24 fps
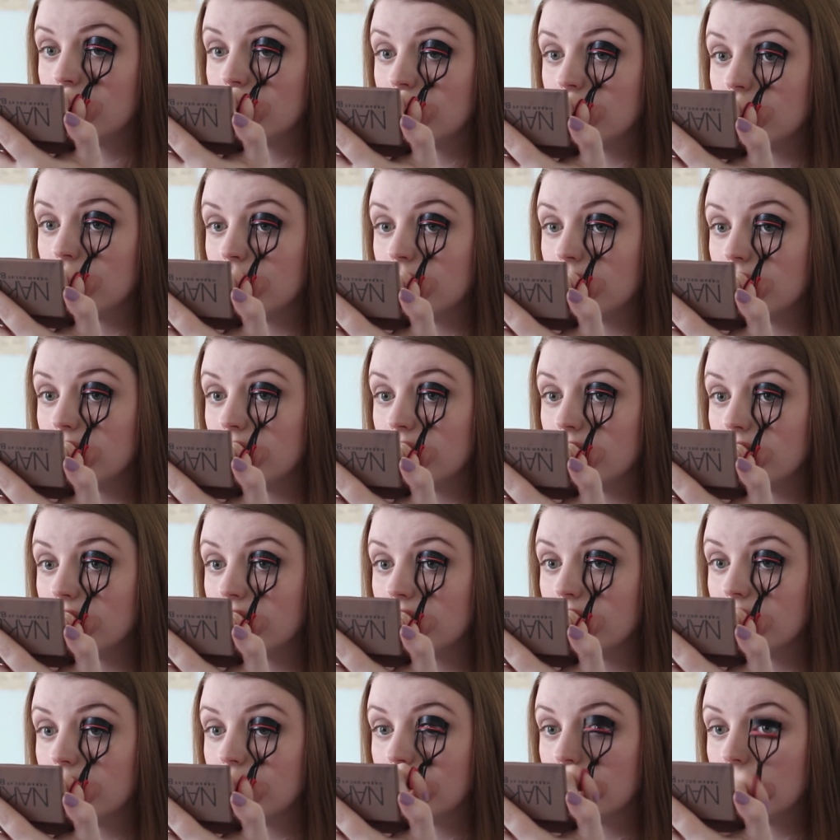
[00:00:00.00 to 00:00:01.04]
So we're
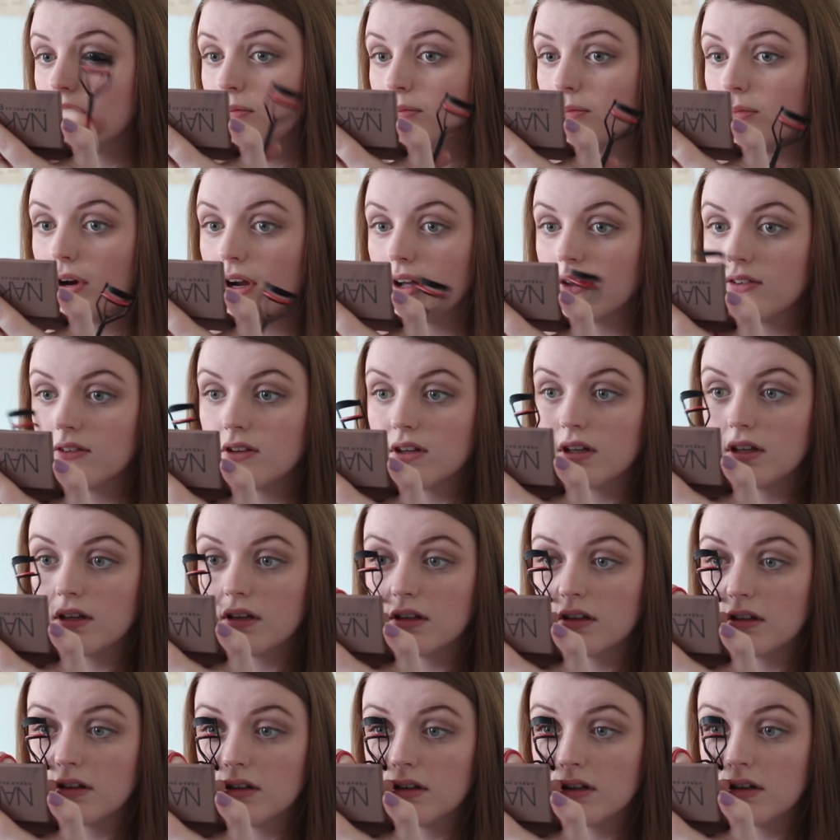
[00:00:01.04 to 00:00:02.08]
just
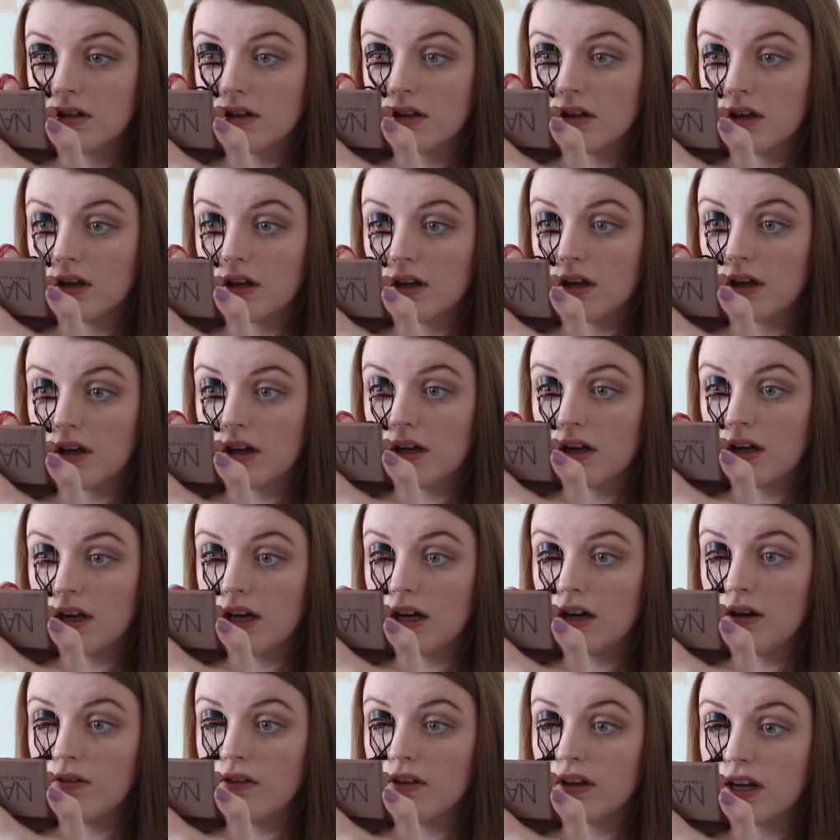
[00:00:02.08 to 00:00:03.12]
pressing, and
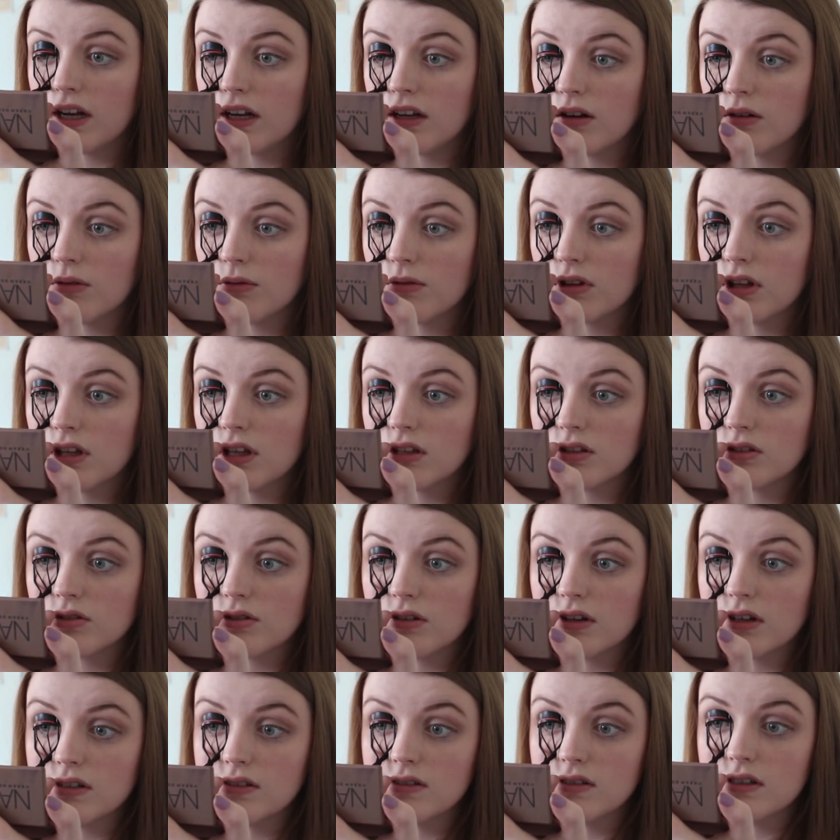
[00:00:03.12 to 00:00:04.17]
now that I don't really
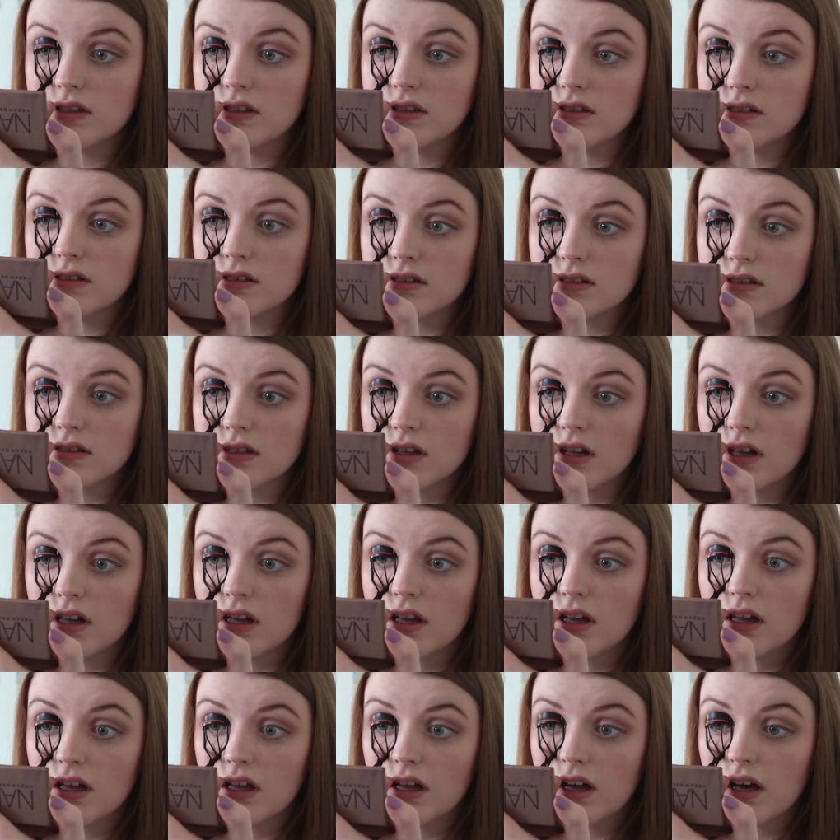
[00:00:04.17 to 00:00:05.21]
trust this
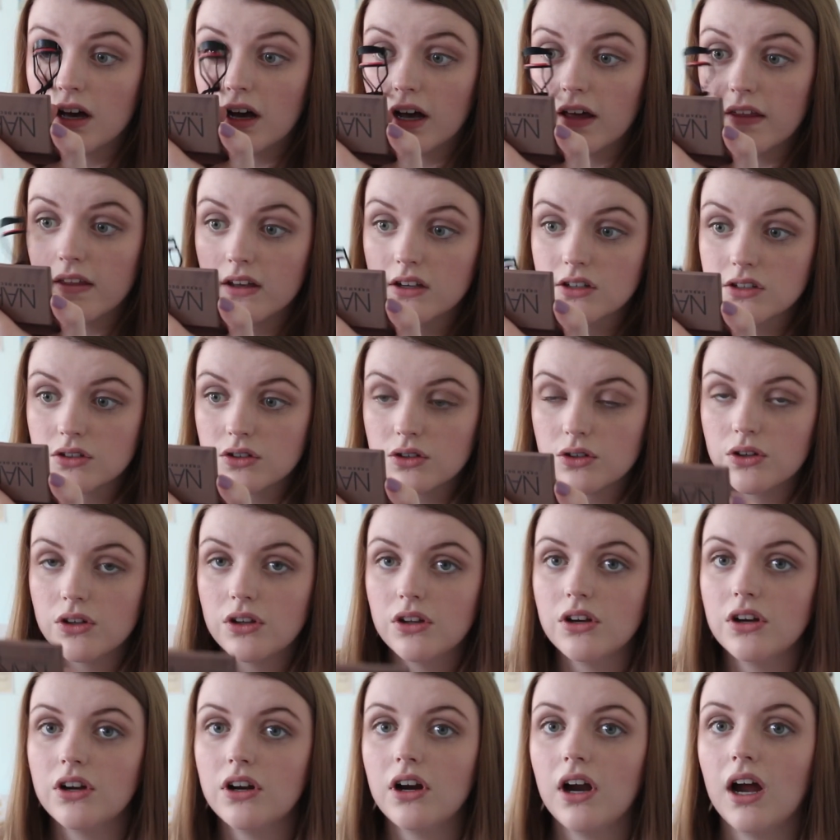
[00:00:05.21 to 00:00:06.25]
eyelash
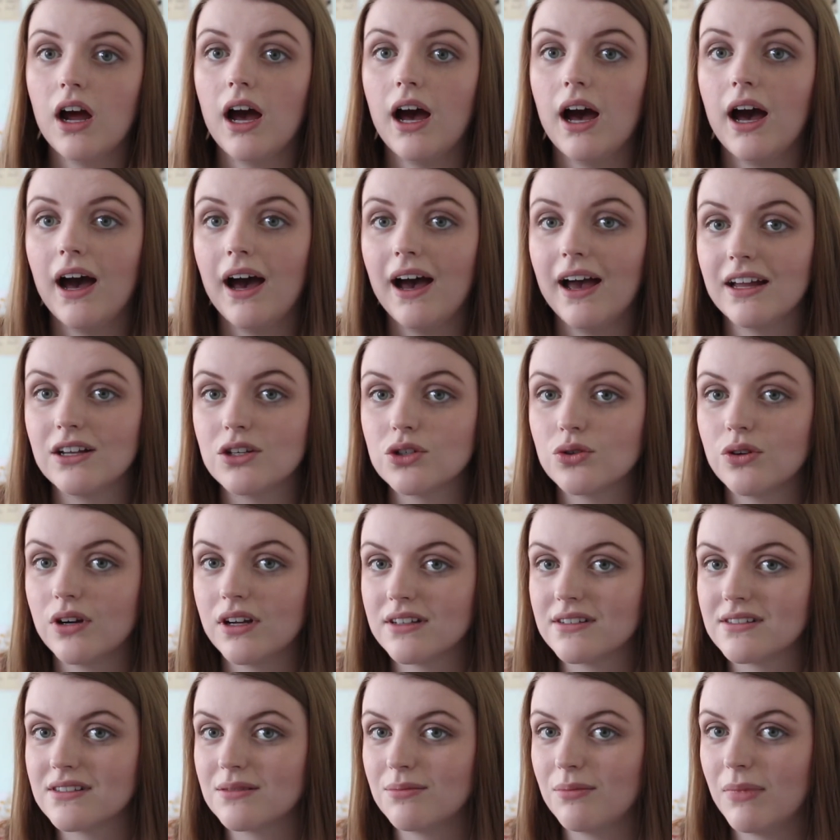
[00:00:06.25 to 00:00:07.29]
curler, I
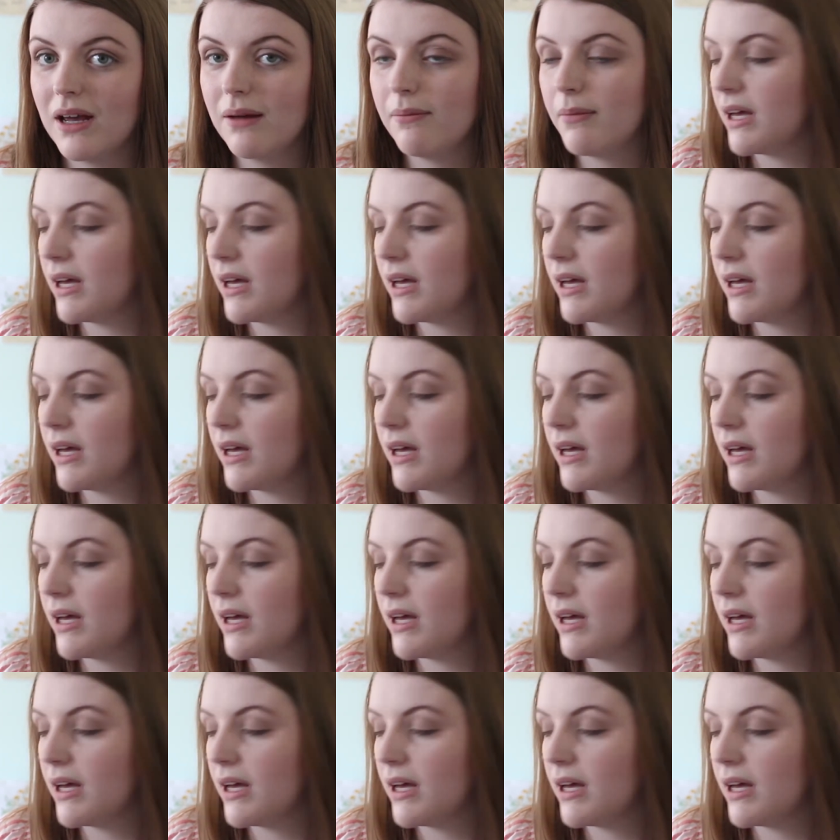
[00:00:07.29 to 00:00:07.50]
trust my